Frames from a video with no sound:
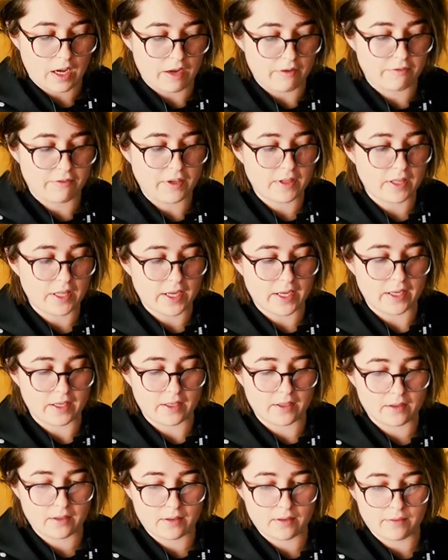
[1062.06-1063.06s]
I feel like
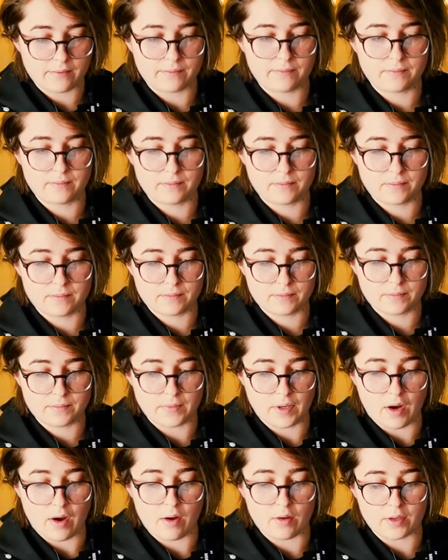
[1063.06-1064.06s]

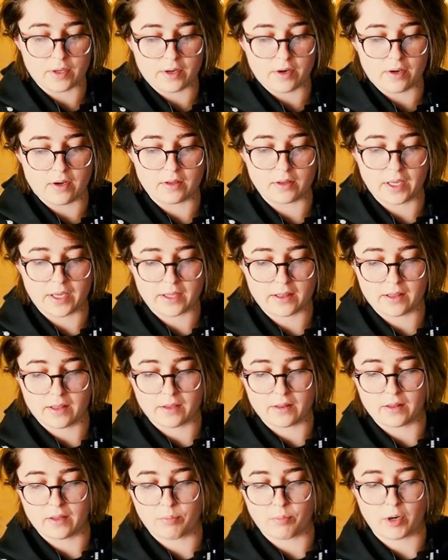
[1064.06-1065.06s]
all in all, like
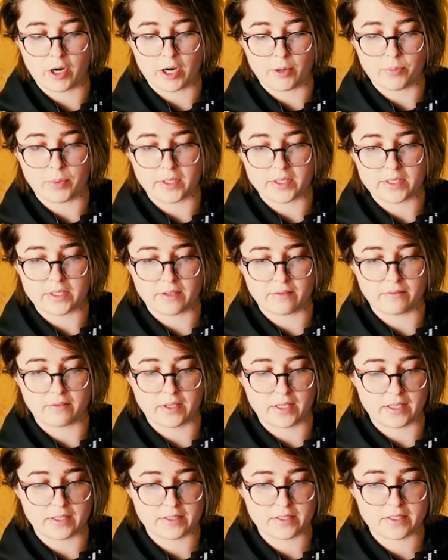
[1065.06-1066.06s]
the, the purpose of
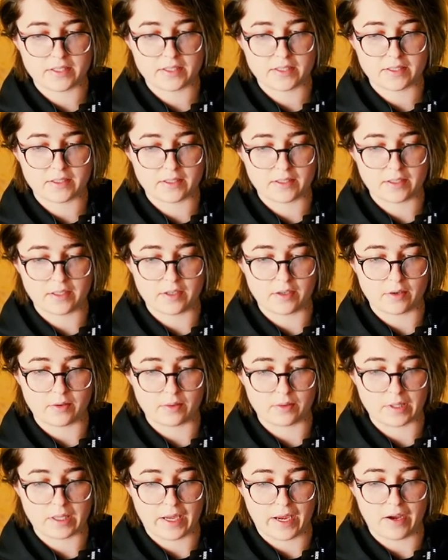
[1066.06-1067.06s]
this, you
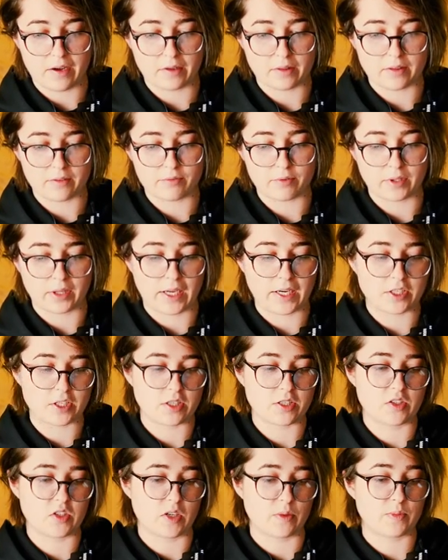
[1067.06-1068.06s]
know, the health of
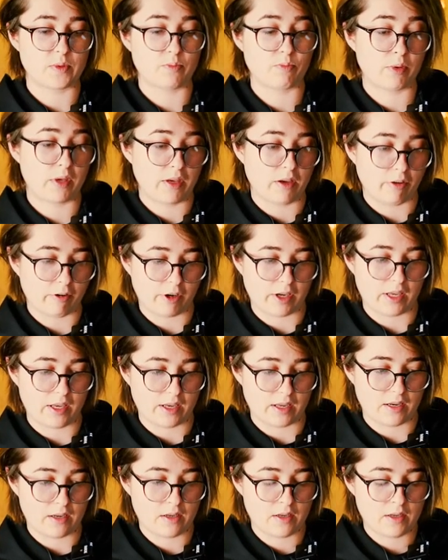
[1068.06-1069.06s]
relationships
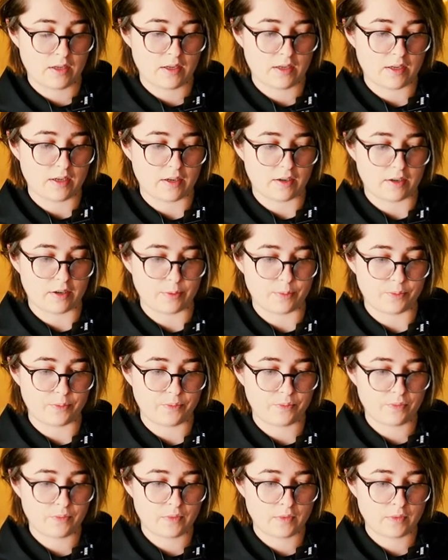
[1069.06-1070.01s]
period, um,